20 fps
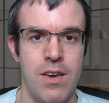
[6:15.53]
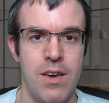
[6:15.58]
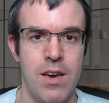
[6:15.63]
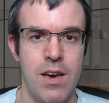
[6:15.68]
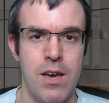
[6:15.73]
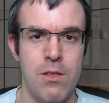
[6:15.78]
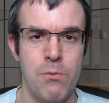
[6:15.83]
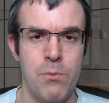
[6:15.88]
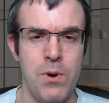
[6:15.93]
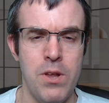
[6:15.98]

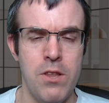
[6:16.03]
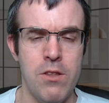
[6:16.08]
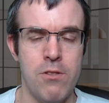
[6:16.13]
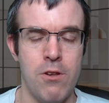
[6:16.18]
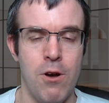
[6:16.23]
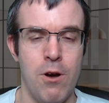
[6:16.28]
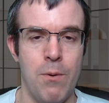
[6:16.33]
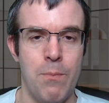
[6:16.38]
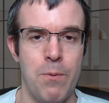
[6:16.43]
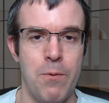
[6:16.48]
As well as
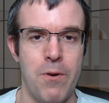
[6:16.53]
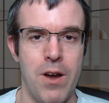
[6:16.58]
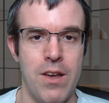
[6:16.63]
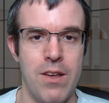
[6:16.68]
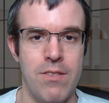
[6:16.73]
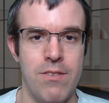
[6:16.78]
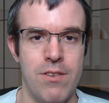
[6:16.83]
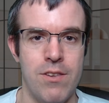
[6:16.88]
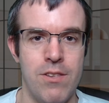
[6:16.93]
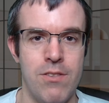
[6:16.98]

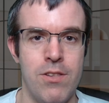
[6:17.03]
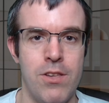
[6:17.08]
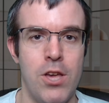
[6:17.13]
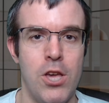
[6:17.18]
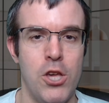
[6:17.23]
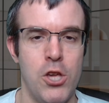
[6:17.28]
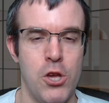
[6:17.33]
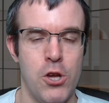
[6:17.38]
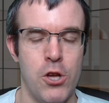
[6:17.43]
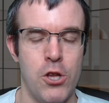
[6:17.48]
operators,
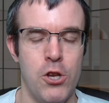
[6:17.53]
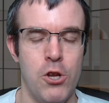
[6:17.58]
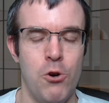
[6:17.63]
you can